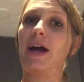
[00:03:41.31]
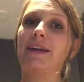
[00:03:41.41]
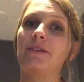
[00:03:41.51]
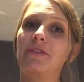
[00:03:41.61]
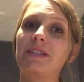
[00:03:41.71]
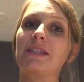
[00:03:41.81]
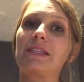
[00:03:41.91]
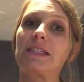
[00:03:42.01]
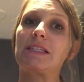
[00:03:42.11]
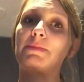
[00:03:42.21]
And the reason
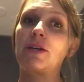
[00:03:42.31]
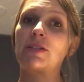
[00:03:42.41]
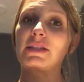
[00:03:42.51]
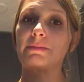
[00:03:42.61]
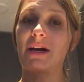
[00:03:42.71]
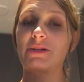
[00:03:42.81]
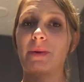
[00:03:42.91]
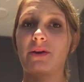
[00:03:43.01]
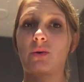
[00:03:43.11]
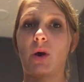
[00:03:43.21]
is it's because it's much
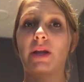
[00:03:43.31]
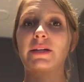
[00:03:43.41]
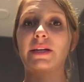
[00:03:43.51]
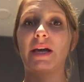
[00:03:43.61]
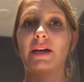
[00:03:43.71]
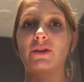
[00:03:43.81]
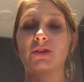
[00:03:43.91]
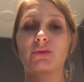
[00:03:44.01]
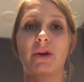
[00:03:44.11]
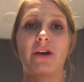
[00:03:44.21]
better quality, and you
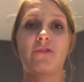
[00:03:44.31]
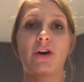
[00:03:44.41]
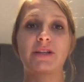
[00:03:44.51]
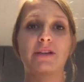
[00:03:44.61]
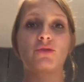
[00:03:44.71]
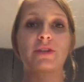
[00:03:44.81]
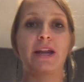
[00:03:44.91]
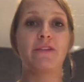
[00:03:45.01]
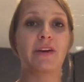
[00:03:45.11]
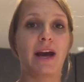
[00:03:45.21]
just want to avoid that there's
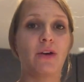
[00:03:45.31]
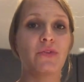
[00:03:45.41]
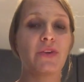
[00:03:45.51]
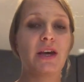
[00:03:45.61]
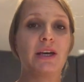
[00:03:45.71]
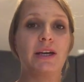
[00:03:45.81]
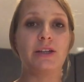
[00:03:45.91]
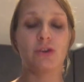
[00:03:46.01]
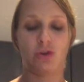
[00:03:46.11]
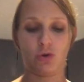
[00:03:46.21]
anything else
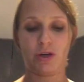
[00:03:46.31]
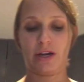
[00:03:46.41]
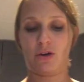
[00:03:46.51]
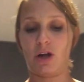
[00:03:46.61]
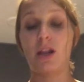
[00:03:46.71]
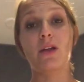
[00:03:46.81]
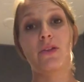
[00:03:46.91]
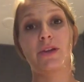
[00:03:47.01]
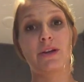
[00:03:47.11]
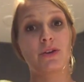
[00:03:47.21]
in your coconut oil
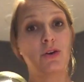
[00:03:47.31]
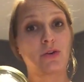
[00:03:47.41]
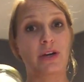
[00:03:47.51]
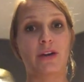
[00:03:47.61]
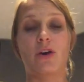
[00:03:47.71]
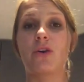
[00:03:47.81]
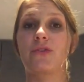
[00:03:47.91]
other than coconut oil.